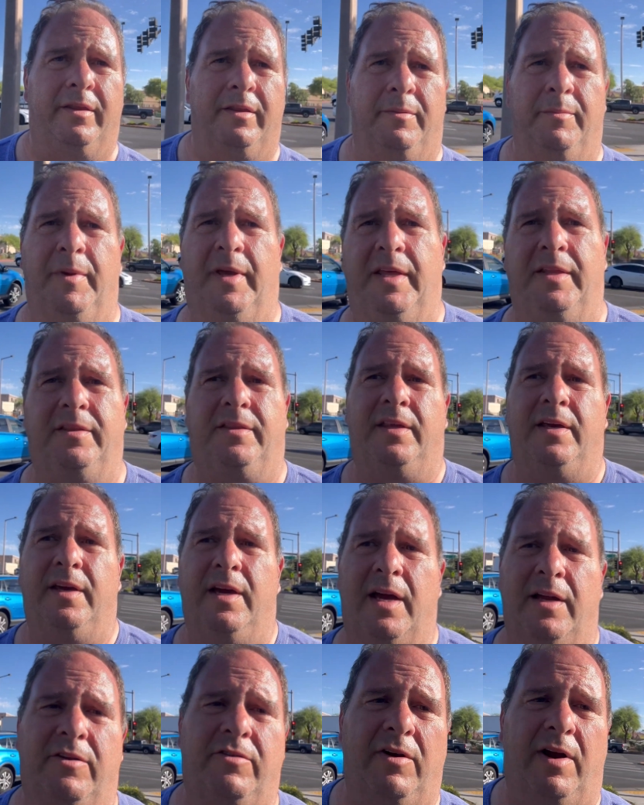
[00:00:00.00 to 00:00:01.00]
the main thing
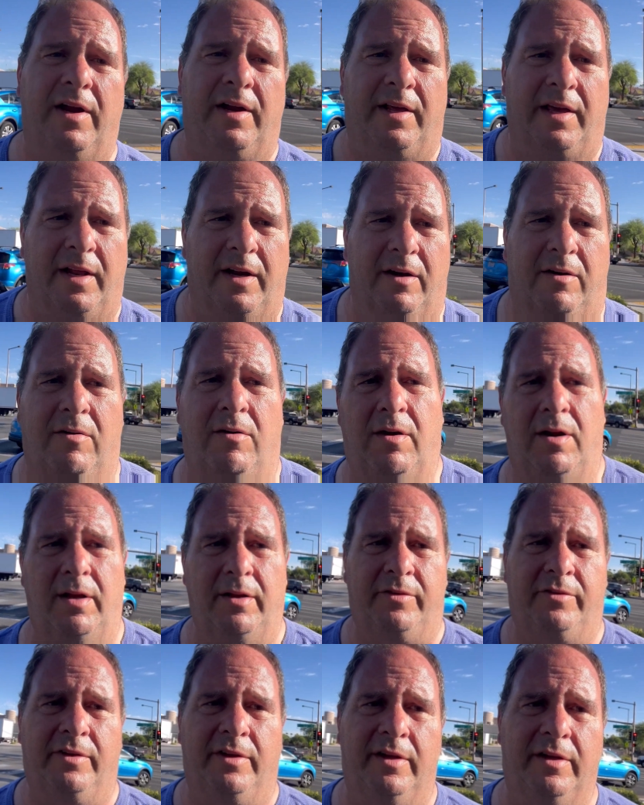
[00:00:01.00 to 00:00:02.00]
I try to get
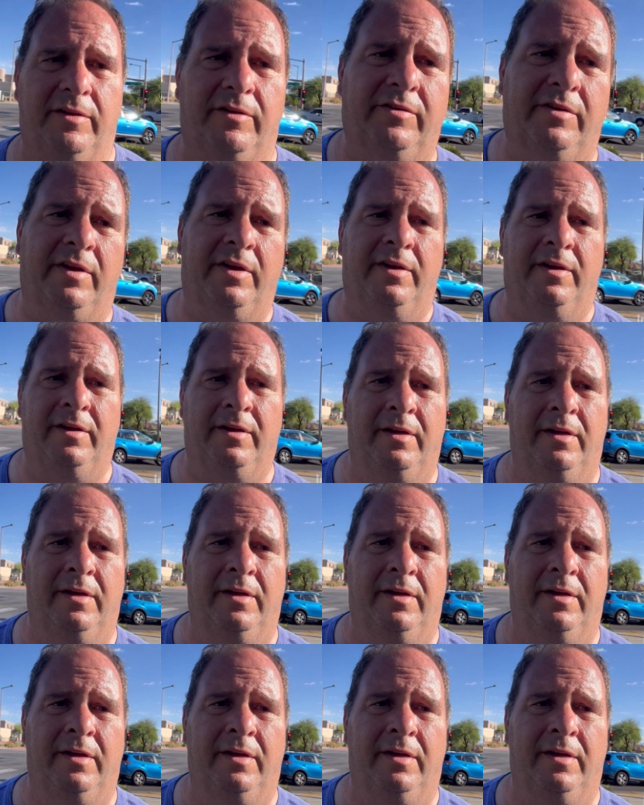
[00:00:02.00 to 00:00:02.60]
across is,